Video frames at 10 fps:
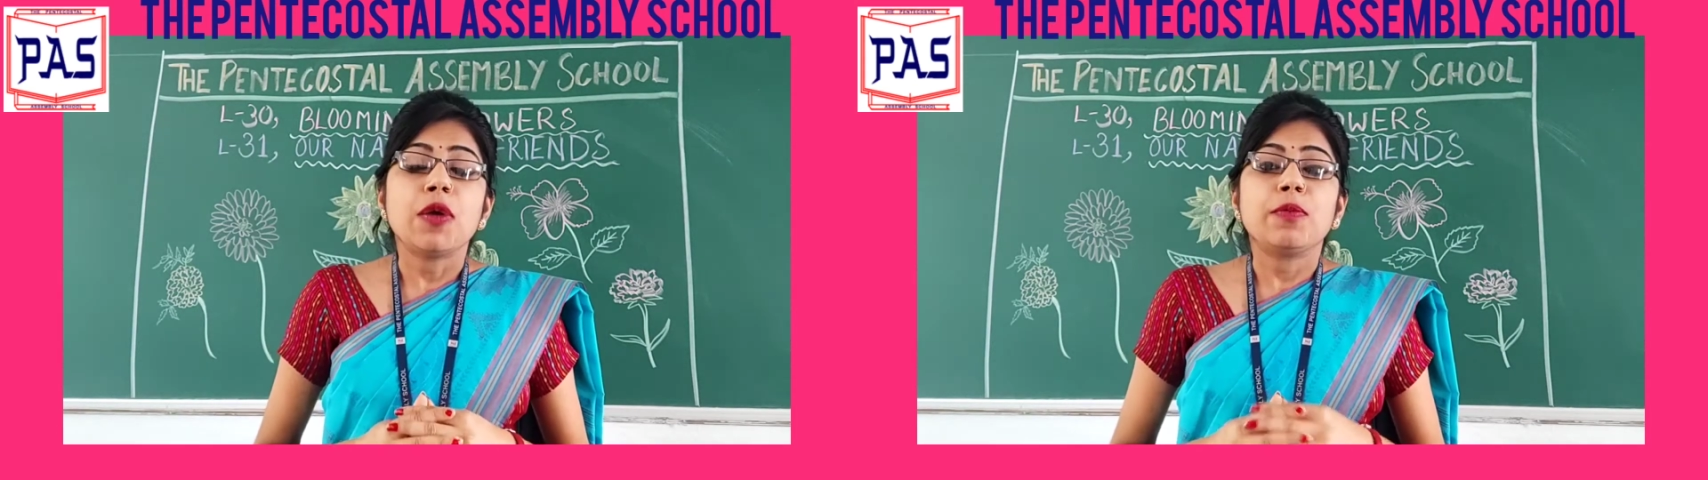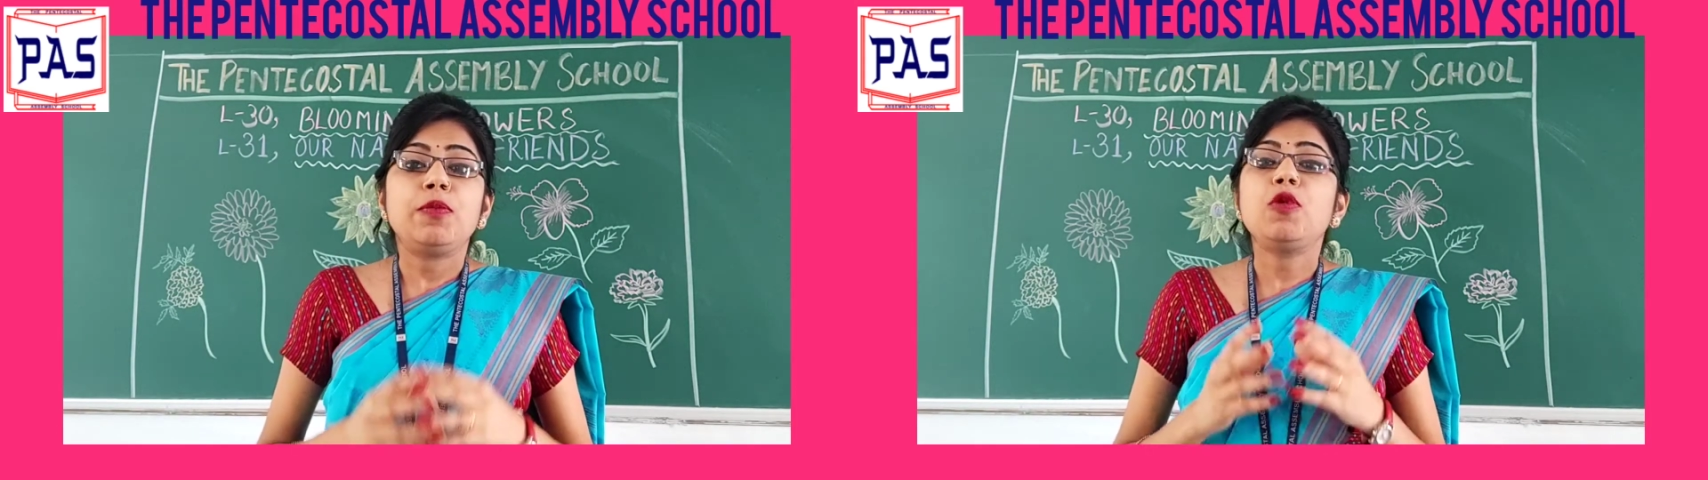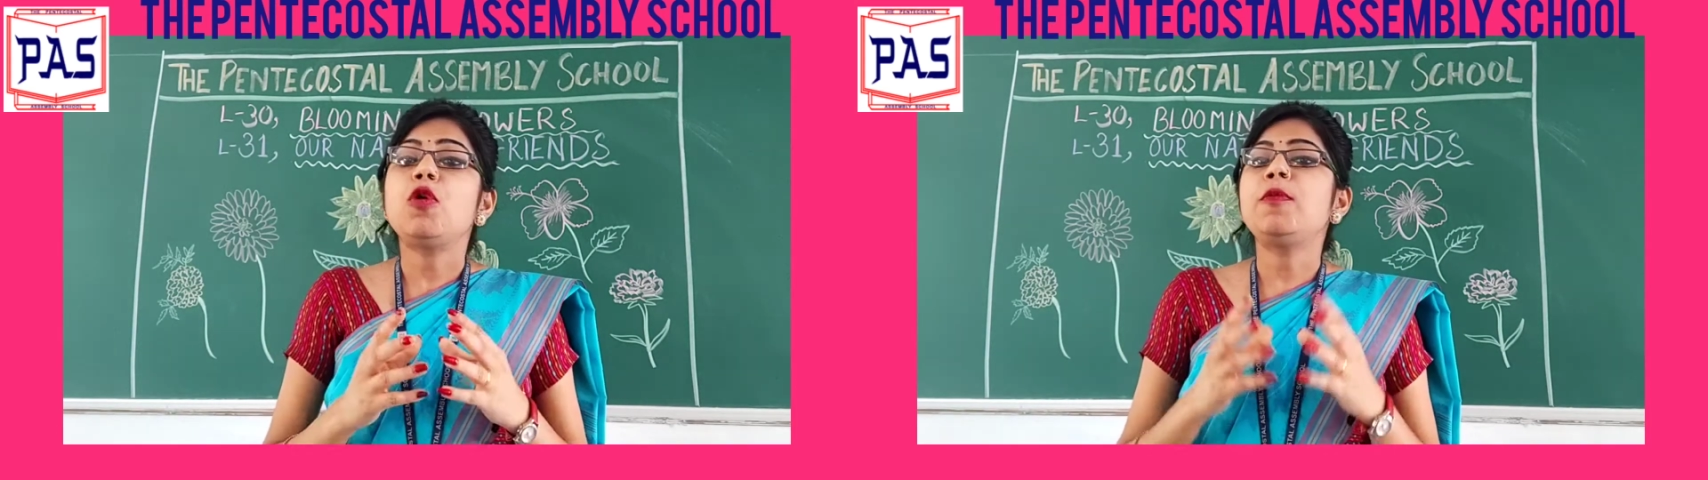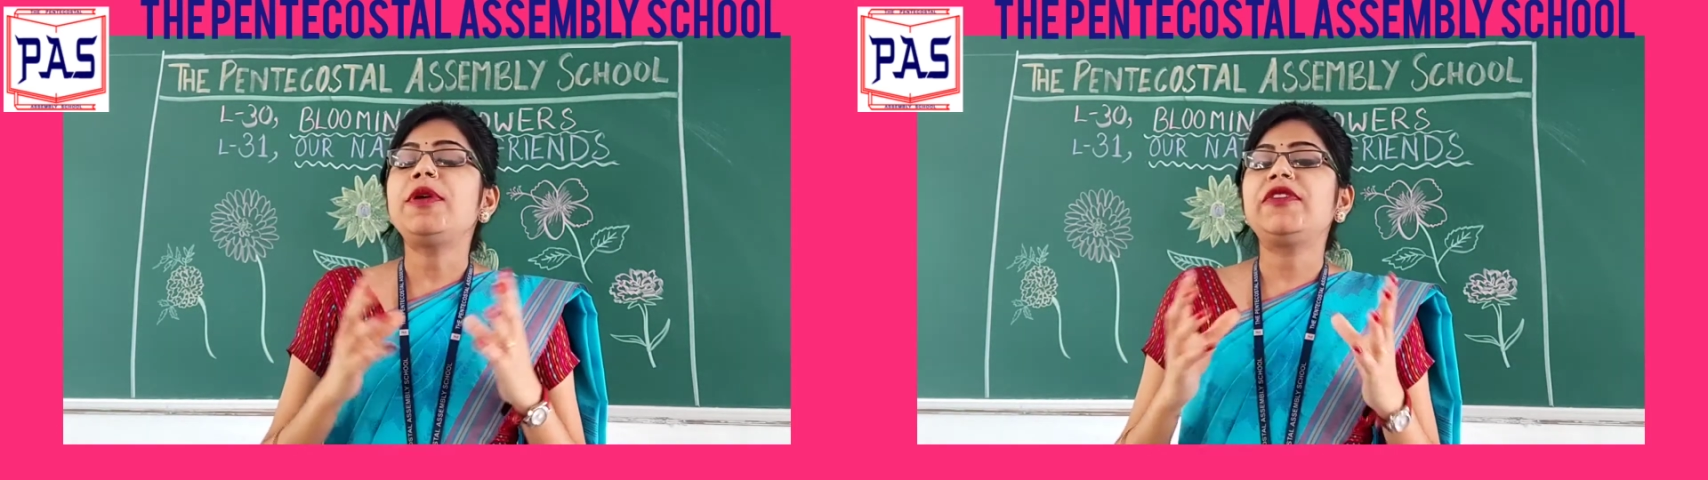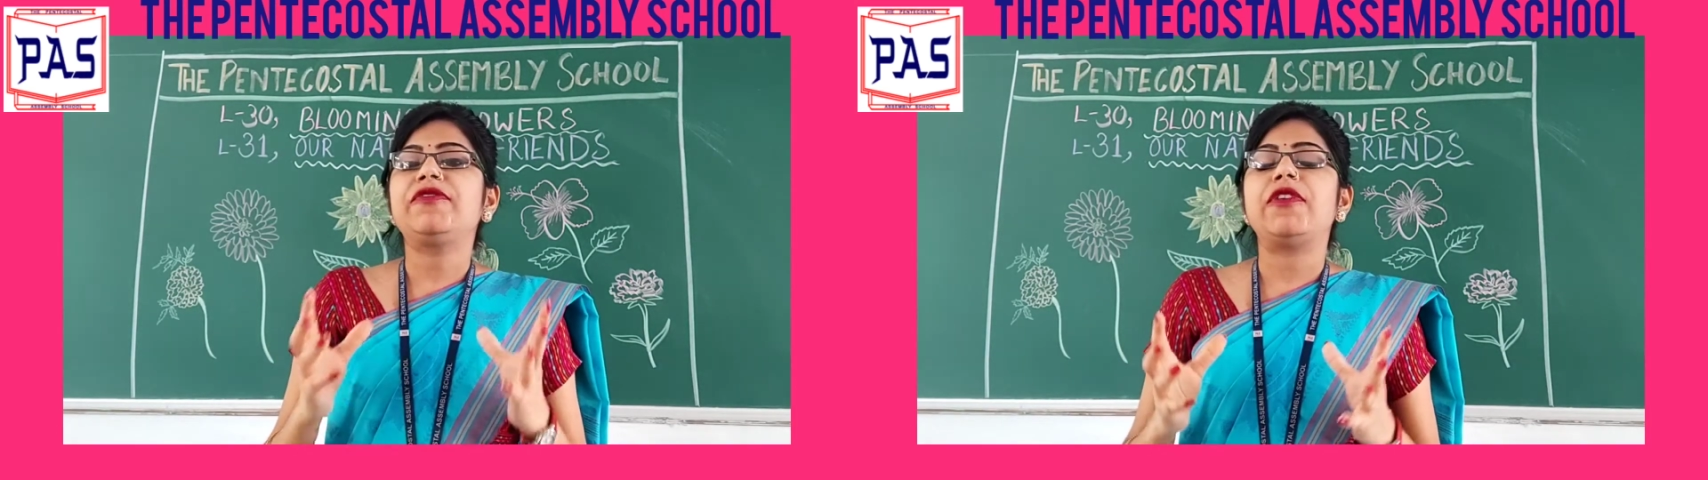
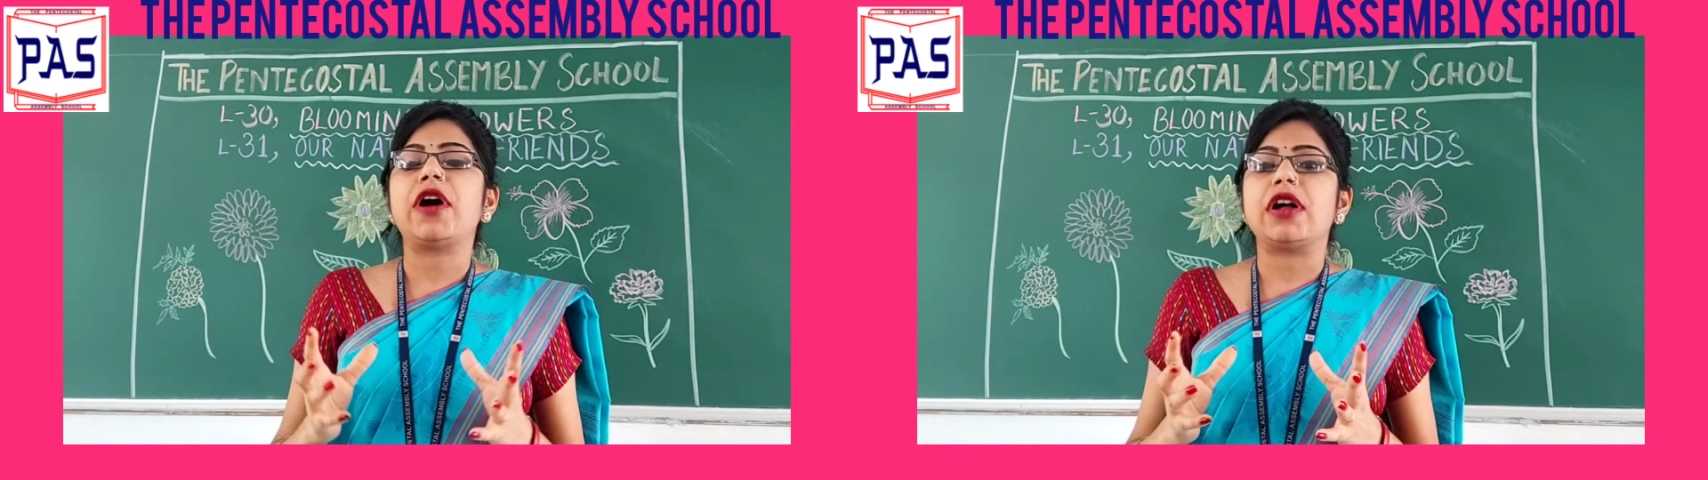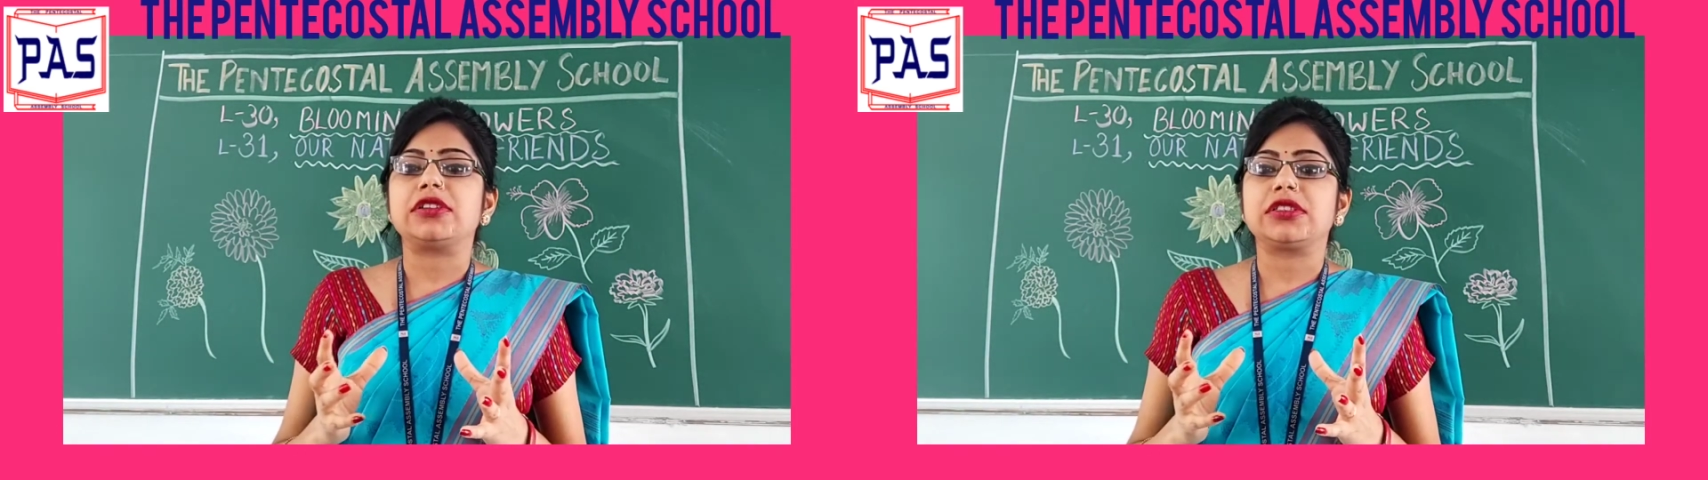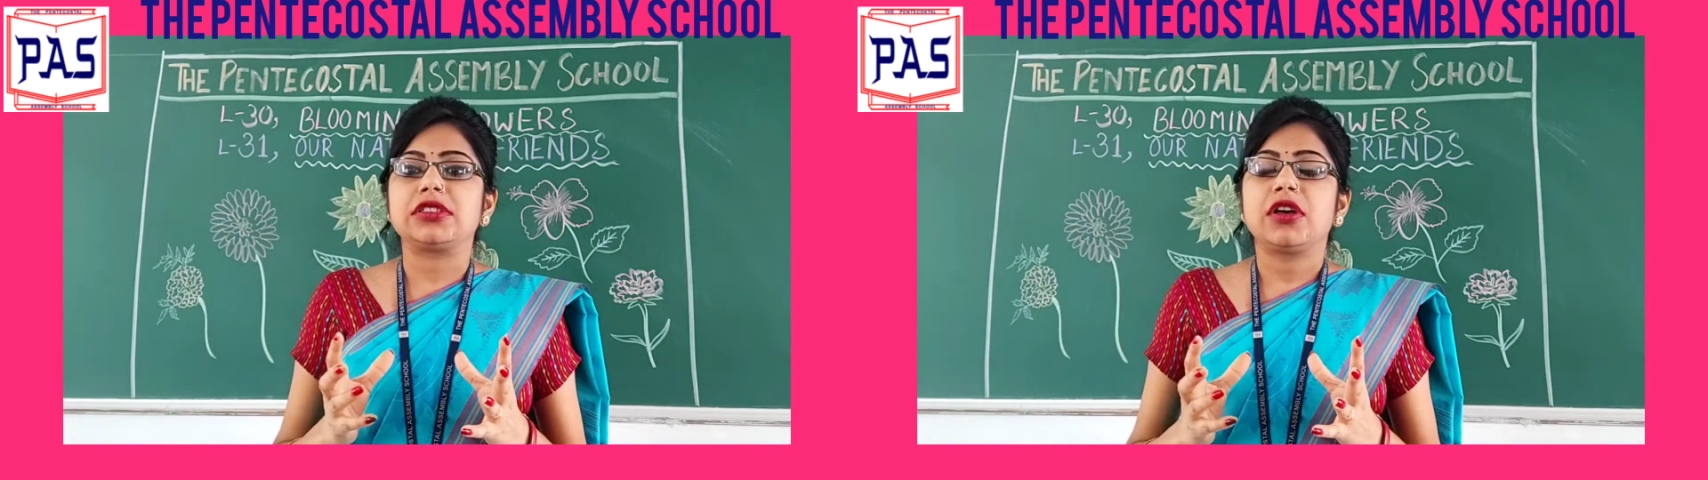Blooming flowers.